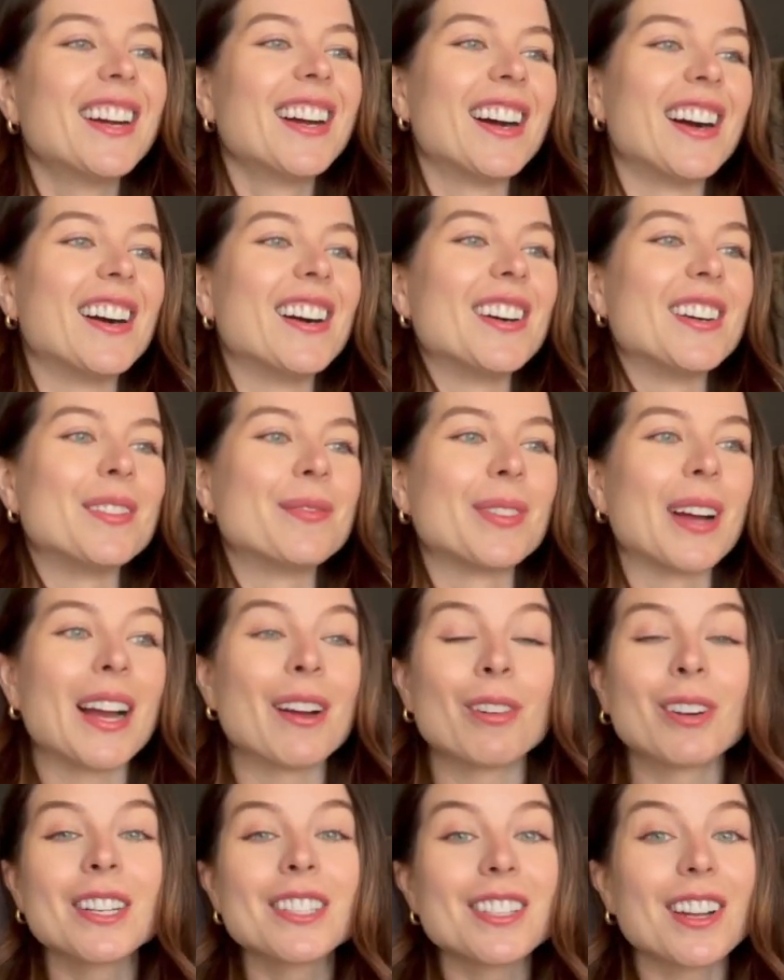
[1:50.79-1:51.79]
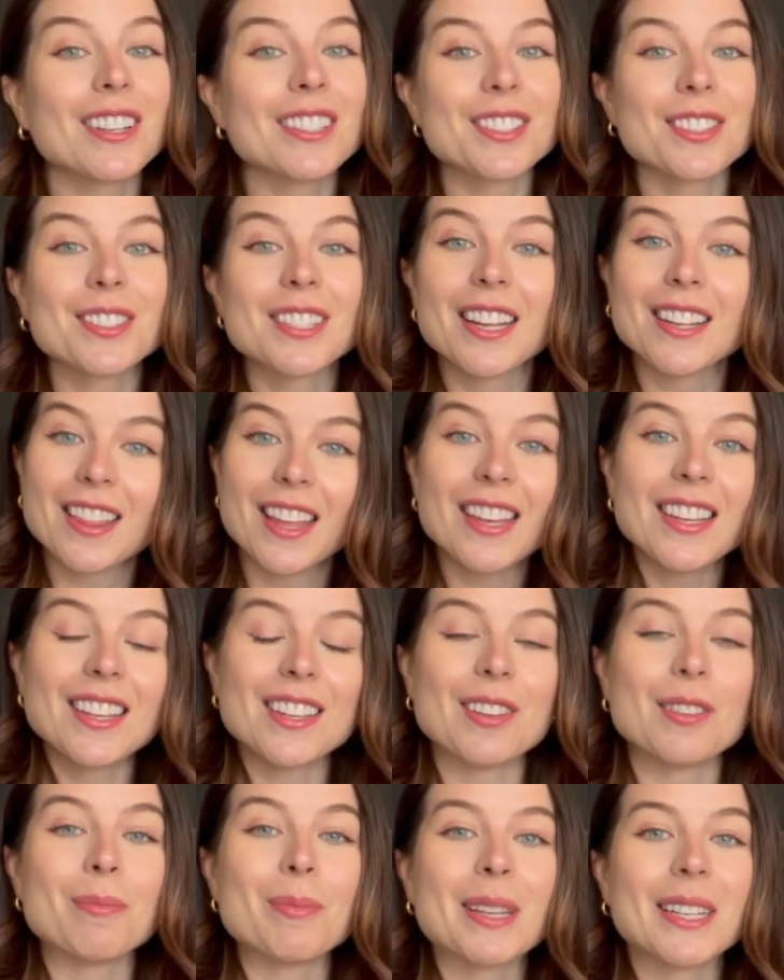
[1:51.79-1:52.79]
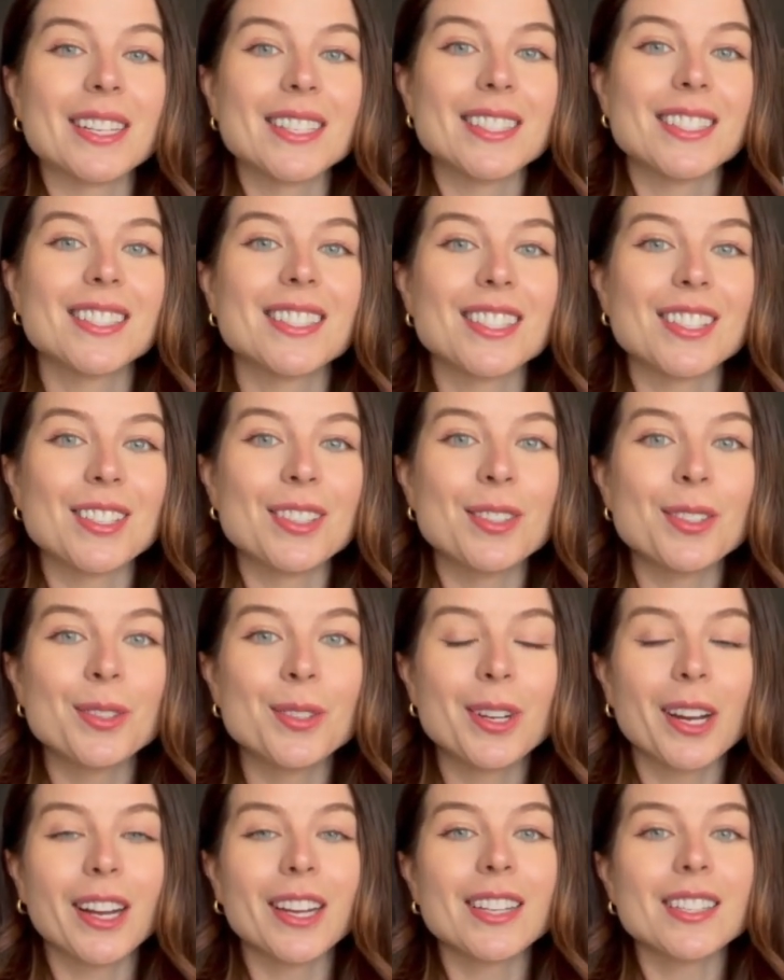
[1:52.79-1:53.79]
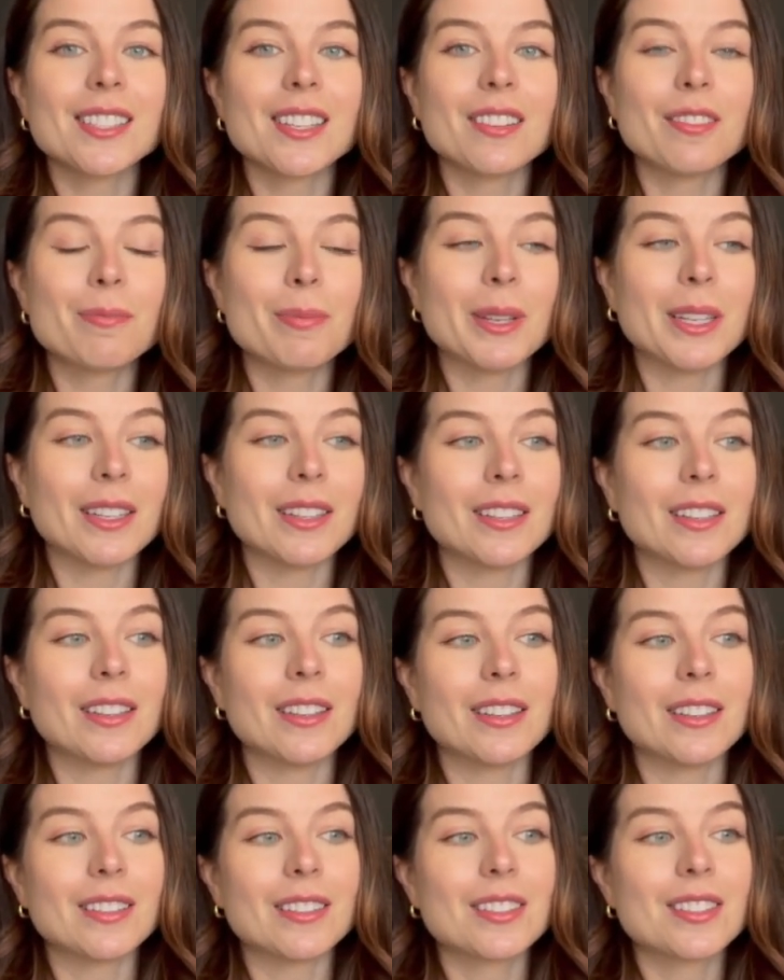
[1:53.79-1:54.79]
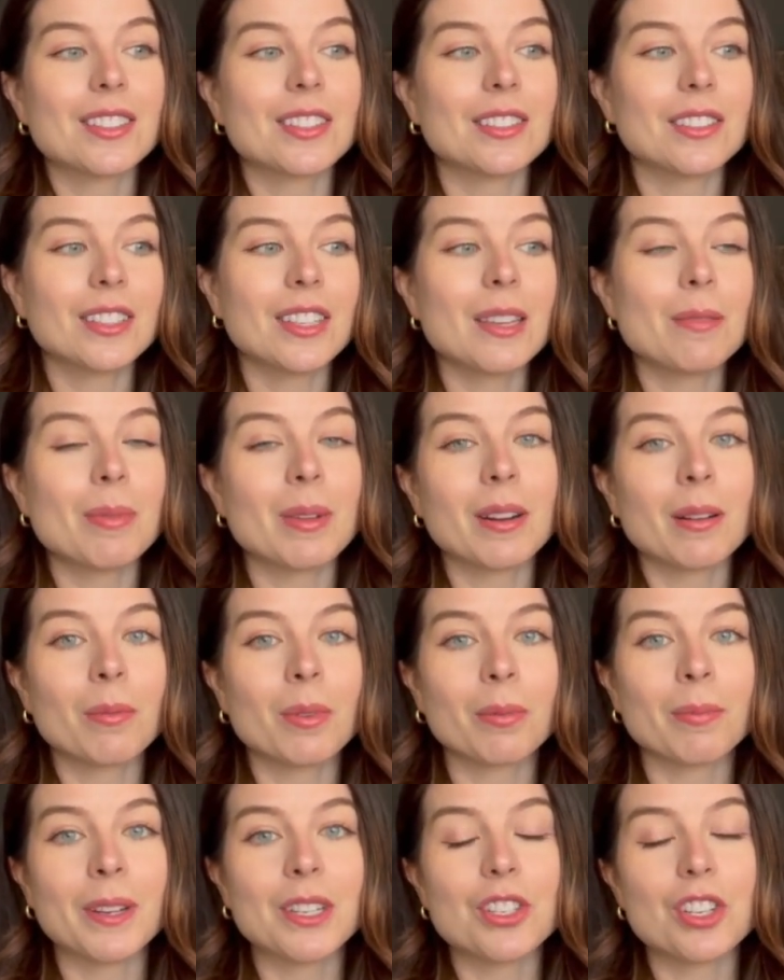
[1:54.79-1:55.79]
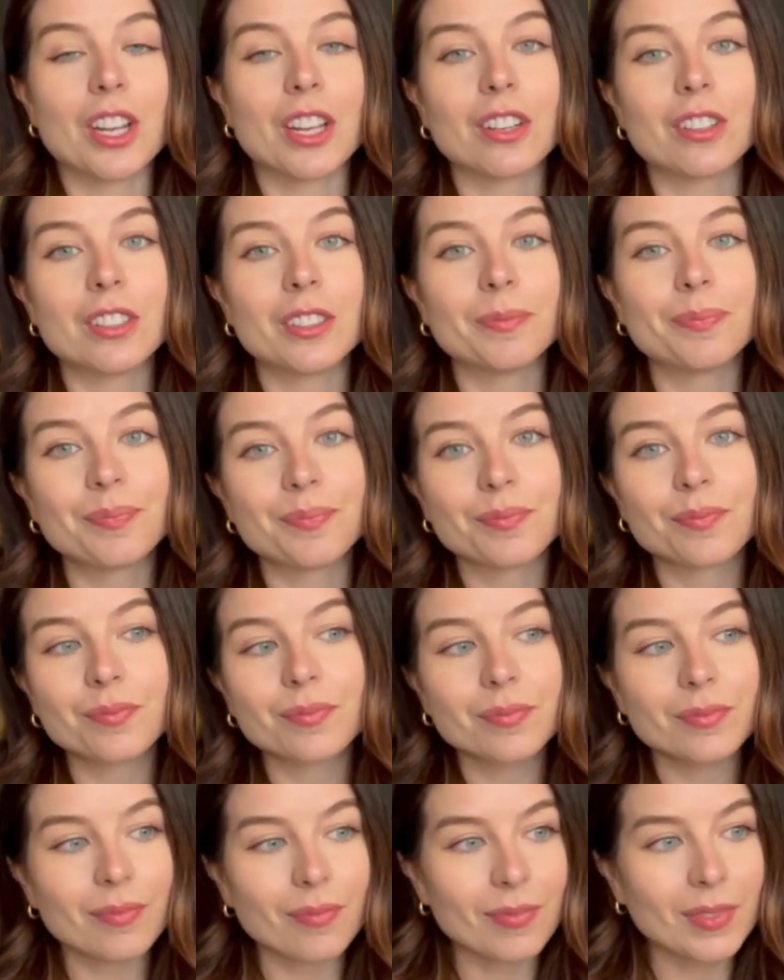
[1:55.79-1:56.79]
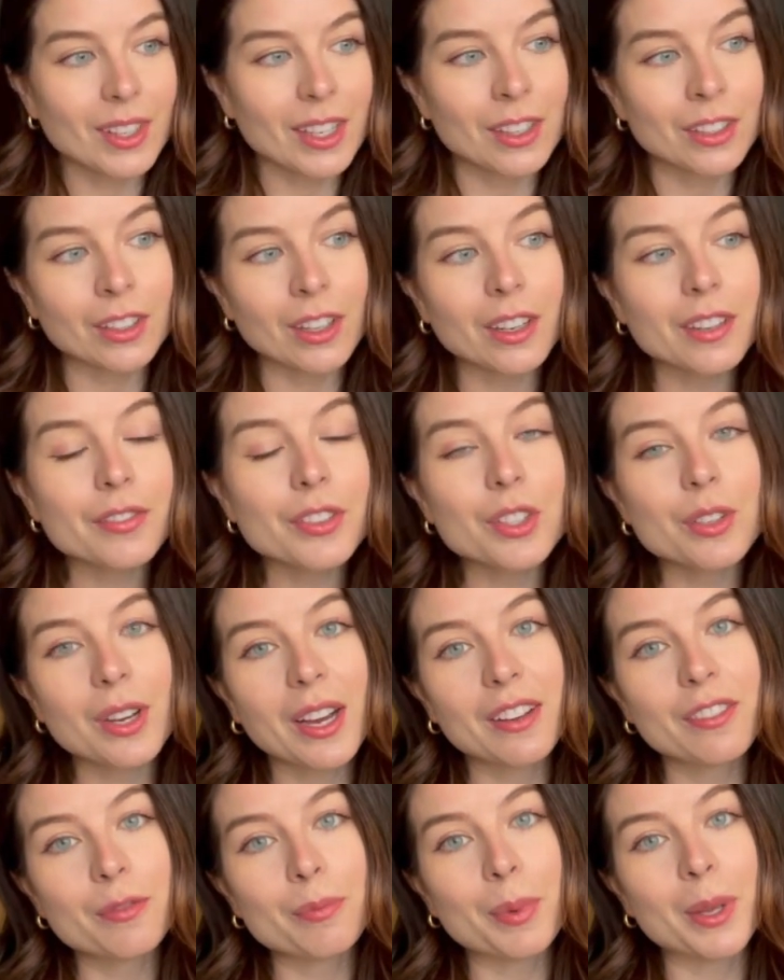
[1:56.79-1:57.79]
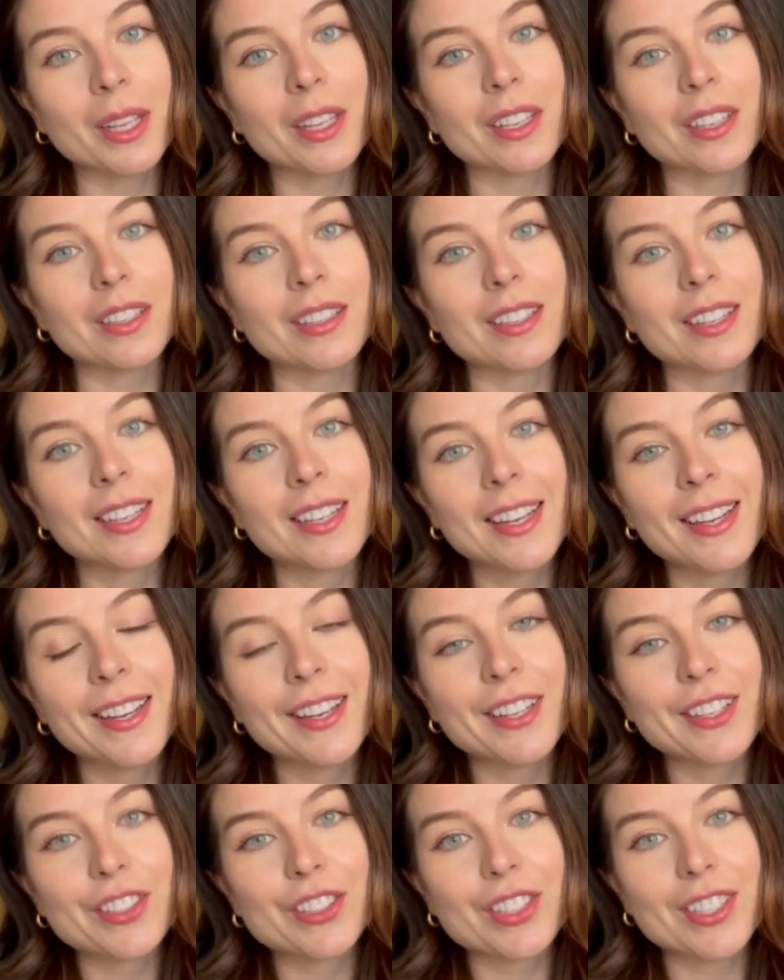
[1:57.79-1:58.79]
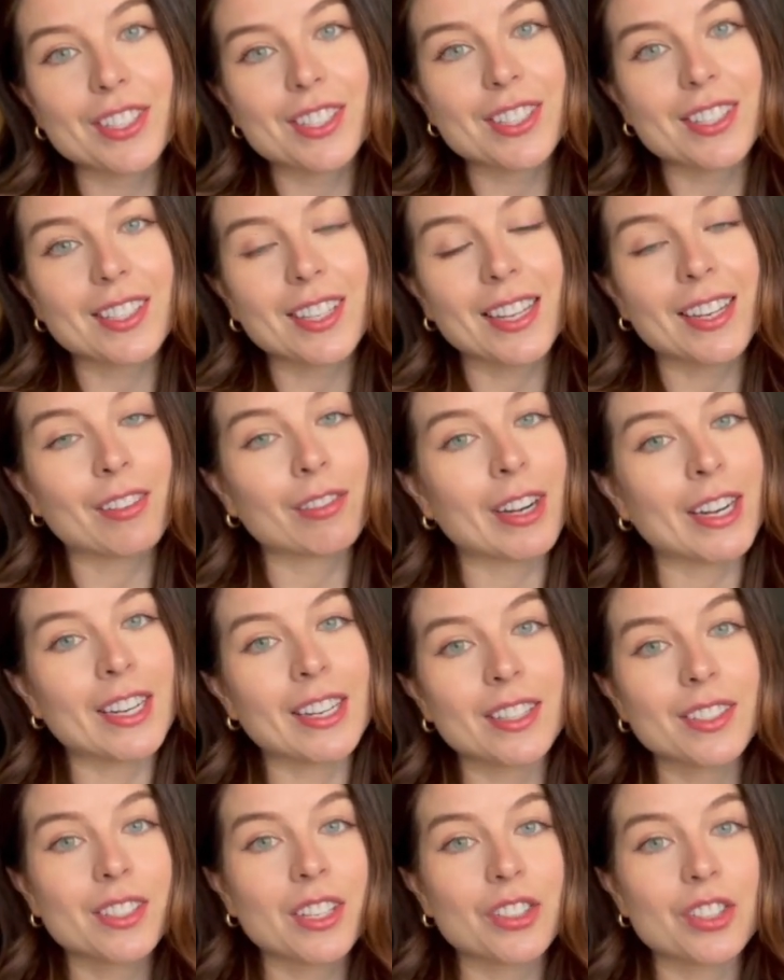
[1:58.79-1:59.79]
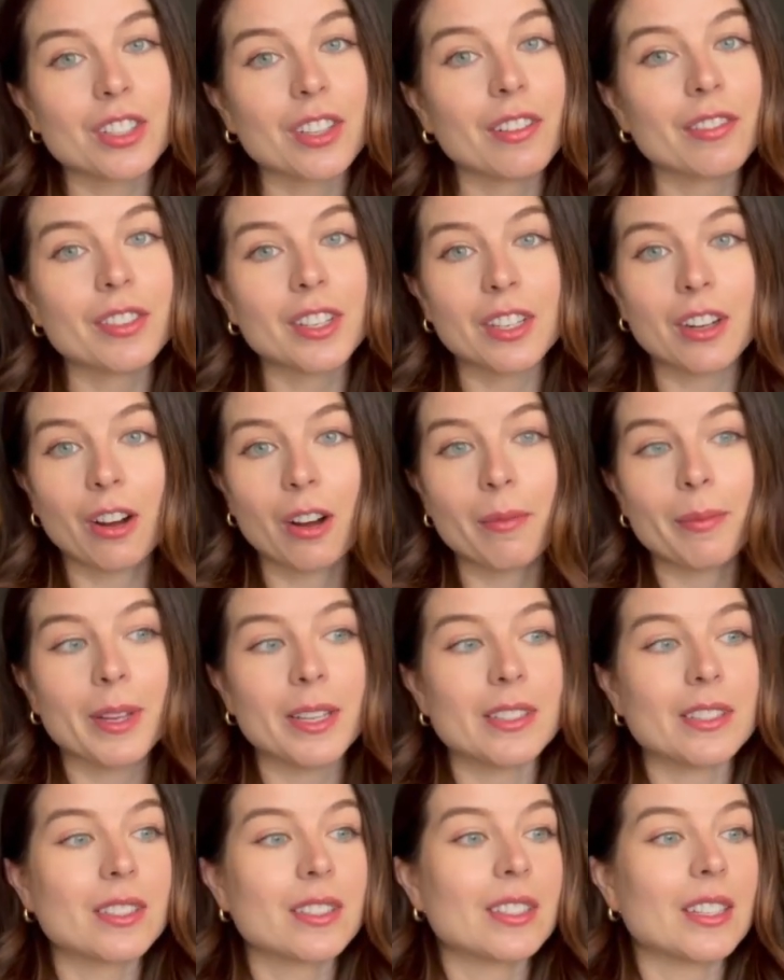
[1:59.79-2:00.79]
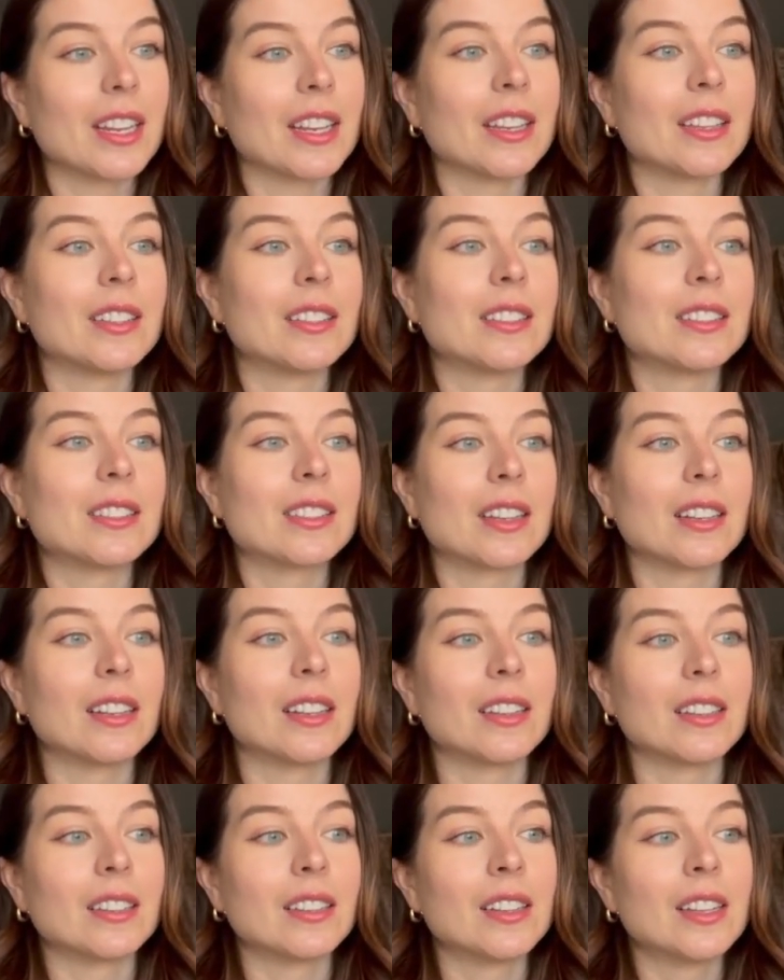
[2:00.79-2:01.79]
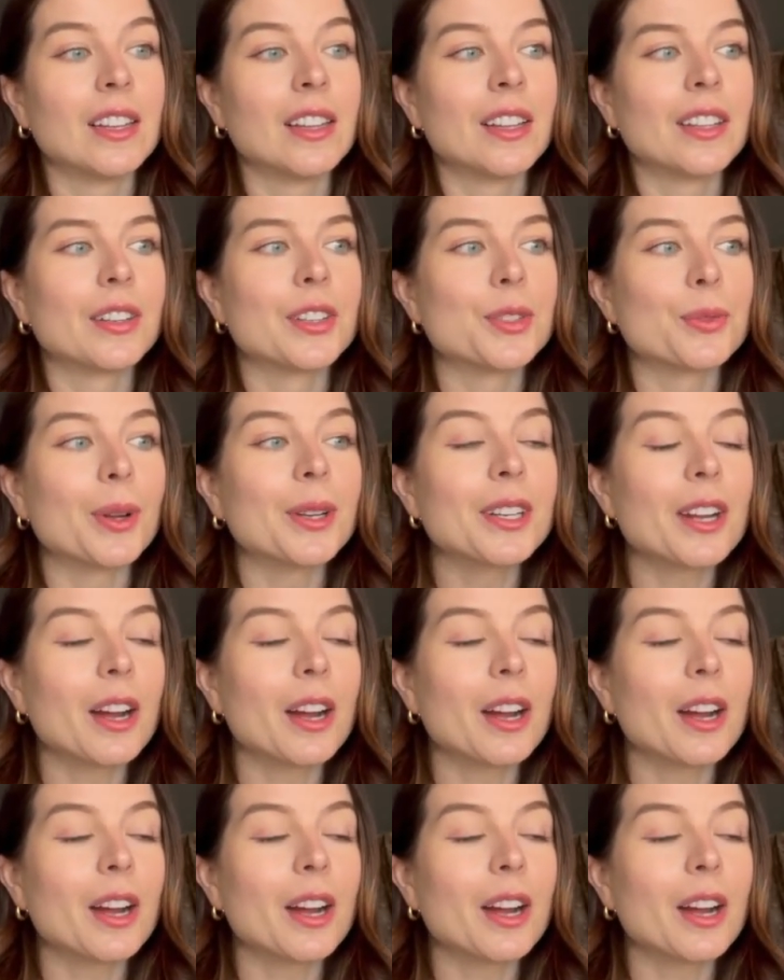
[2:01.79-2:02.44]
um, I wanted to also say thank you because you guys have been still keeping up with my channel a lot of you have been just like writing such lovely comments and uh, there's one